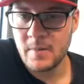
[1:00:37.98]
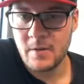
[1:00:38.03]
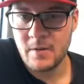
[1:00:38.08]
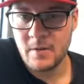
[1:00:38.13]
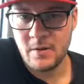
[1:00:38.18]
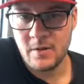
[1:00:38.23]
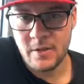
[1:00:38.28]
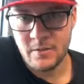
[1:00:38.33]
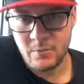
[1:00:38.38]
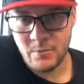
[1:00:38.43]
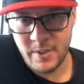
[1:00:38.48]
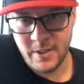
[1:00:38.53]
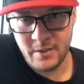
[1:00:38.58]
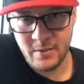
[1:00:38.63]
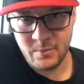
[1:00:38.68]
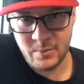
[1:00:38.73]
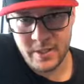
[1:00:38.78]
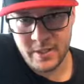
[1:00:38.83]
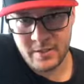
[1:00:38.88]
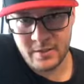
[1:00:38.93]
on a rear
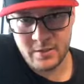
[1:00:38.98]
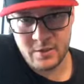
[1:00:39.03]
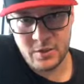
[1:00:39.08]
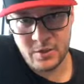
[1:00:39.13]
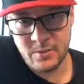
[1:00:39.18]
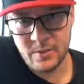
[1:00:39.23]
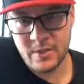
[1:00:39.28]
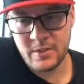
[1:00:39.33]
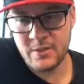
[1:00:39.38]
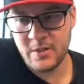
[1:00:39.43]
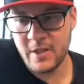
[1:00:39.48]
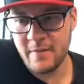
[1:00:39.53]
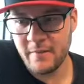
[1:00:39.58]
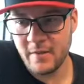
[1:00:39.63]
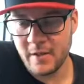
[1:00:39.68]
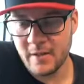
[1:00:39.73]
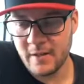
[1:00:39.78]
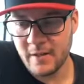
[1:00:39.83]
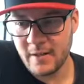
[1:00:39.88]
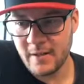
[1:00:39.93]
wheel two-wheel drive
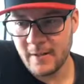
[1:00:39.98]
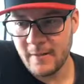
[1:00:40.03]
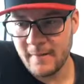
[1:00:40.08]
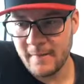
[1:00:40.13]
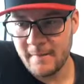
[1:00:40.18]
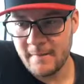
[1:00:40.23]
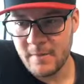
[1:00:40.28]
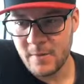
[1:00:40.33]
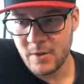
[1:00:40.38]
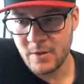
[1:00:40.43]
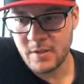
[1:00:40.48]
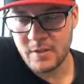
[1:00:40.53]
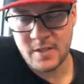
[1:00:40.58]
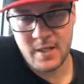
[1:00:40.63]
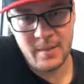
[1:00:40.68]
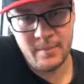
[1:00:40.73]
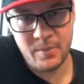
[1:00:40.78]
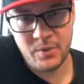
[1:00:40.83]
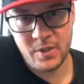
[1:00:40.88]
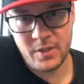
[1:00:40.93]
car, on a
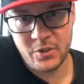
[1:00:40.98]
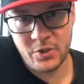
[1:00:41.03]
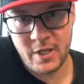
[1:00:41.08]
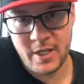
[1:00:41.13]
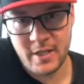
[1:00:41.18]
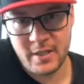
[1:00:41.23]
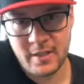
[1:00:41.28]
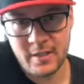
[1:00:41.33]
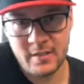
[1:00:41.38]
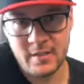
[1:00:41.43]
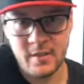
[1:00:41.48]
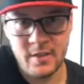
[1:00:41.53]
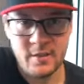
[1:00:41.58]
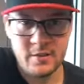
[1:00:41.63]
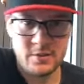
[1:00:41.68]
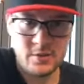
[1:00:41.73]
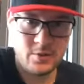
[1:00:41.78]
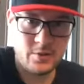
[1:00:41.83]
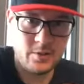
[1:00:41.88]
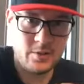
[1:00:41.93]
slippery track.
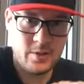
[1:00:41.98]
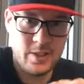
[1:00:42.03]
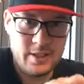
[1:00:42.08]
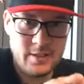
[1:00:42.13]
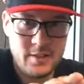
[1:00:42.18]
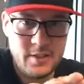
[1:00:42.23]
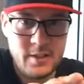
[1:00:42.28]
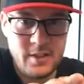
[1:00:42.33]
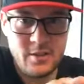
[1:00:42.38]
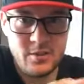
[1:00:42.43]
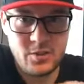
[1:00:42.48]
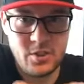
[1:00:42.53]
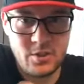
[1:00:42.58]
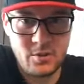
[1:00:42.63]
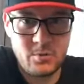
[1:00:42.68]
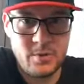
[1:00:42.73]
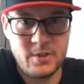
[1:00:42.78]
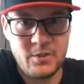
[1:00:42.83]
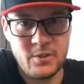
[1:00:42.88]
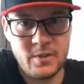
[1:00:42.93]
So let's say you
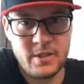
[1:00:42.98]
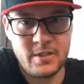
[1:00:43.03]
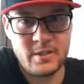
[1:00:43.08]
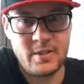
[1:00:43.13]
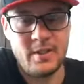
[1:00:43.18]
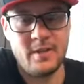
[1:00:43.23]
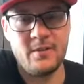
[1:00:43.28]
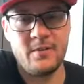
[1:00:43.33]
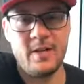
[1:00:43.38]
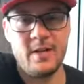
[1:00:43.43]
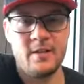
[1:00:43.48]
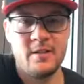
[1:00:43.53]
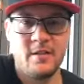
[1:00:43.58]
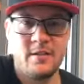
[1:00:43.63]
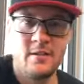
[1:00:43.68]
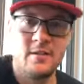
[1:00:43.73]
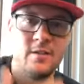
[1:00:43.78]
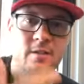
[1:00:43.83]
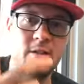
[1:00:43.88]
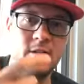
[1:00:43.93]
just want to accelerate
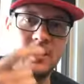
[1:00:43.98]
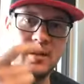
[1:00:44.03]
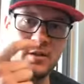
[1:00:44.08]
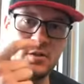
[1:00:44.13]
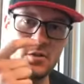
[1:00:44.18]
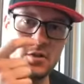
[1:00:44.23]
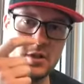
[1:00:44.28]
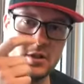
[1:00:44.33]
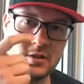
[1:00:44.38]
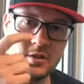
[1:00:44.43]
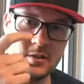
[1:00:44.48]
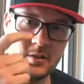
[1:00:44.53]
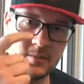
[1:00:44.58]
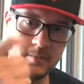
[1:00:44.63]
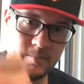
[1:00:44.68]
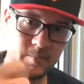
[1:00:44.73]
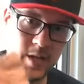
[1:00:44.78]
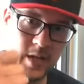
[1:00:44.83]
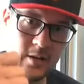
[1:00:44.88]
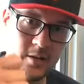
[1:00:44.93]
and you just
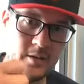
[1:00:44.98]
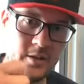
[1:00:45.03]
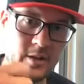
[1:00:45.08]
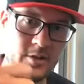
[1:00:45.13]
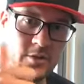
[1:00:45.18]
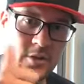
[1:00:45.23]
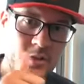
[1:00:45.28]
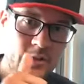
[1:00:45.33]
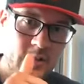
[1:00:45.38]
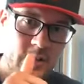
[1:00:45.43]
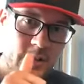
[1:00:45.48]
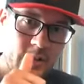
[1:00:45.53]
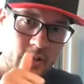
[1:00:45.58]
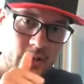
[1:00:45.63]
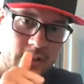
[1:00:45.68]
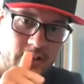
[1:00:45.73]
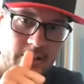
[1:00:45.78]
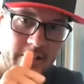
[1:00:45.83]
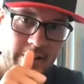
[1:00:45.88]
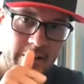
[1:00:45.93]
get on the throttle and you
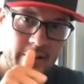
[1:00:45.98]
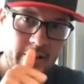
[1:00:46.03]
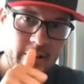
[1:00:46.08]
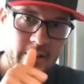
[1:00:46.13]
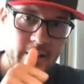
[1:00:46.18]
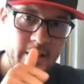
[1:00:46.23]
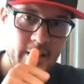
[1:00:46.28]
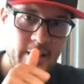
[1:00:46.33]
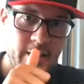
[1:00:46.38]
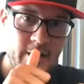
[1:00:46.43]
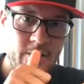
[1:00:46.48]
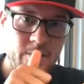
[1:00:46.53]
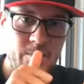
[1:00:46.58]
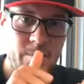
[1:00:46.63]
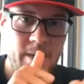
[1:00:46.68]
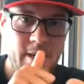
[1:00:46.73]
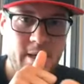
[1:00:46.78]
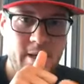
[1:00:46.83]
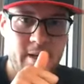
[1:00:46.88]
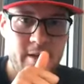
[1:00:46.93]
accelerate and the
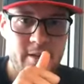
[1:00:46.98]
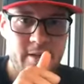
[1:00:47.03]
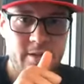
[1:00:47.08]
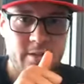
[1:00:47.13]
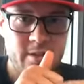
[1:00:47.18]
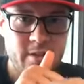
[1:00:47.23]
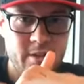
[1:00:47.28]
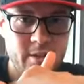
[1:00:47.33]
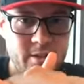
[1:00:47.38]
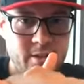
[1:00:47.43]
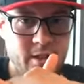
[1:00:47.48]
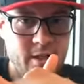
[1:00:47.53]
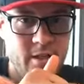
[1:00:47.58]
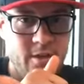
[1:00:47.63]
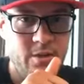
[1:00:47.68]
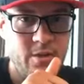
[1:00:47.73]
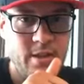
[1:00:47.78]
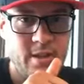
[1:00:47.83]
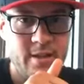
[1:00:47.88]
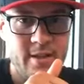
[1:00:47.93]
rear end is going to start
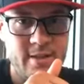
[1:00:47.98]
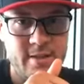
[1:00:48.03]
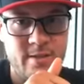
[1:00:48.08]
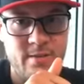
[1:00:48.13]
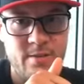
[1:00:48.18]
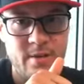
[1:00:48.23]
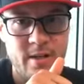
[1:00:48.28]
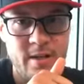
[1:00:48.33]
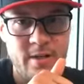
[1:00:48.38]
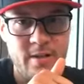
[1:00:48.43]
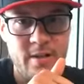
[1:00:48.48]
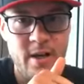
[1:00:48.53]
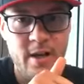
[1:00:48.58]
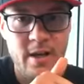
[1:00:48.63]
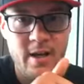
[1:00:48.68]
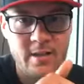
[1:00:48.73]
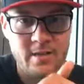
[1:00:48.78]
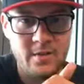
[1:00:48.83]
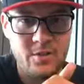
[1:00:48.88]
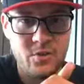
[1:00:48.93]
doing this, right?
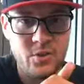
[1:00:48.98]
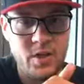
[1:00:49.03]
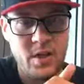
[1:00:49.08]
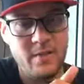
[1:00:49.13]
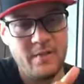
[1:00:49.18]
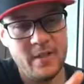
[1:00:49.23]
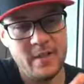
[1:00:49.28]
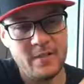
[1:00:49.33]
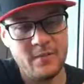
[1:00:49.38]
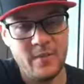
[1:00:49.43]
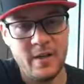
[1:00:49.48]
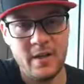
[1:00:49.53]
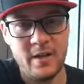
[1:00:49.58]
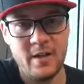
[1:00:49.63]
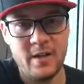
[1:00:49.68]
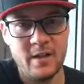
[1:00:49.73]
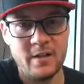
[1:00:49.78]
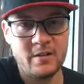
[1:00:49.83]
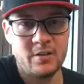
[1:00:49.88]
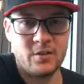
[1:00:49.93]
As a driver, it's very
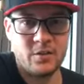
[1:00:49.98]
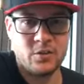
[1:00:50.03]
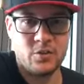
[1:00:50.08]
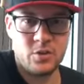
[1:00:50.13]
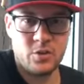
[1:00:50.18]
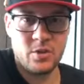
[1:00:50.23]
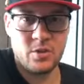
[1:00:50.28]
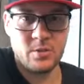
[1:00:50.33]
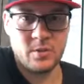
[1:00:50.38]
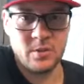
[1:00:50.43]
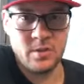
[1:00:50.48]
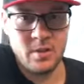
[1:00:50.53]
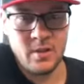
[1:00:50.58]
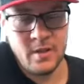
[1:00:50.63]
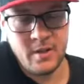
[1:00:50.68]
hard to control,